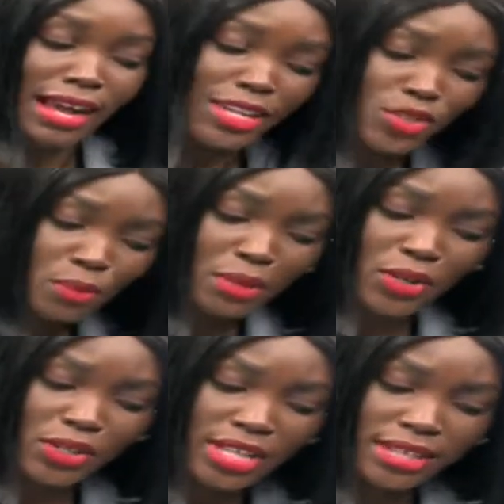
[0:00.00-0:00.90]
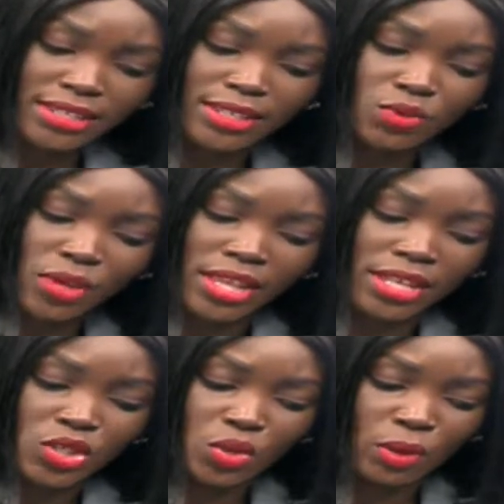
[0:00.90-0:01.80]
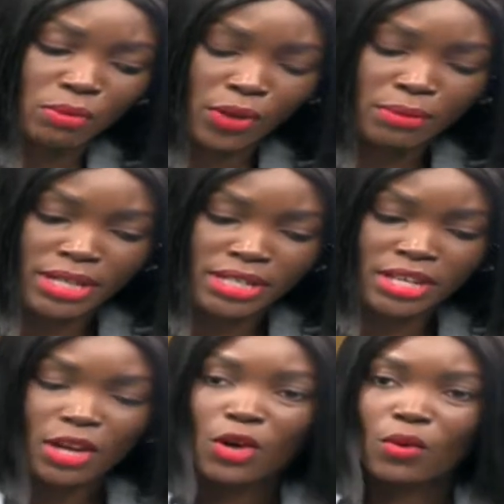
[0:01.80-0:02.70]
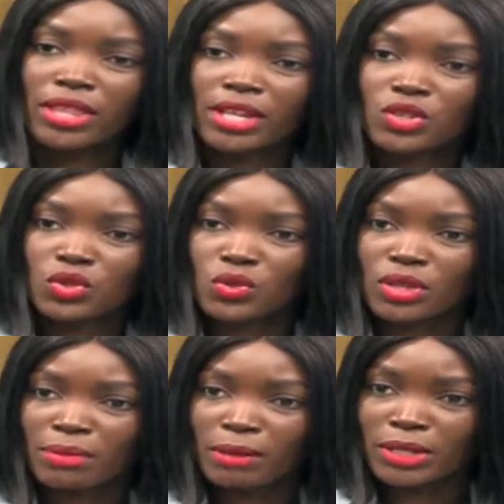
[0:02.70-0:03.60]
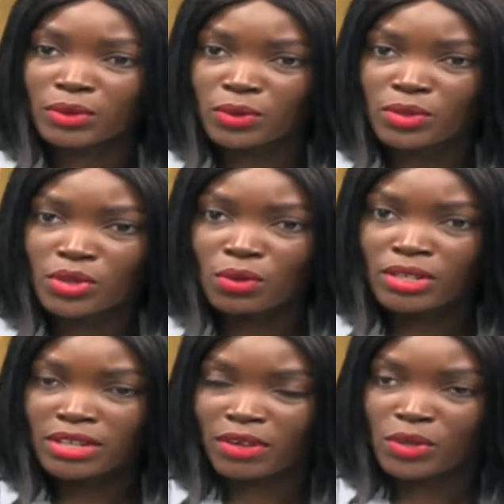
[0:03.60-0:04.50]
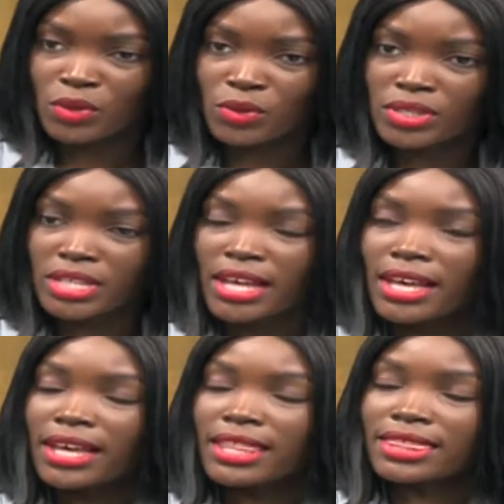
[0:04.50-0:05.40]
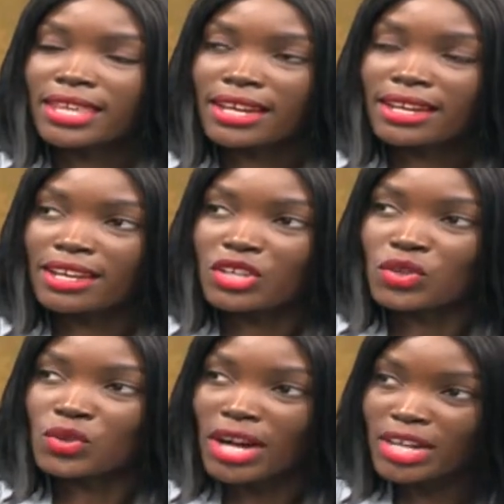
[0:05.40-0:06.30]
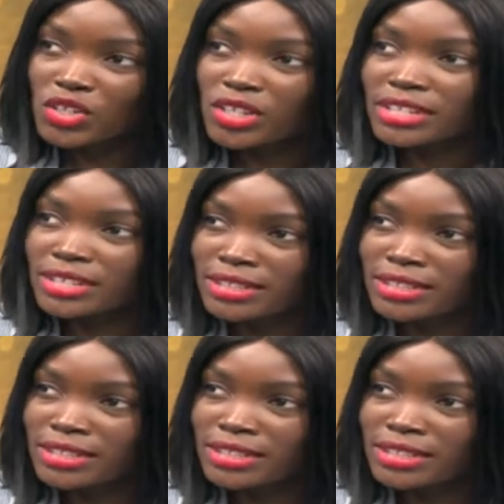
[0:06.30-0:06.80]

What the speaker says: As you pay your taxes, whether it's through employment, whether it's through the public goods or whatever you use, then you actually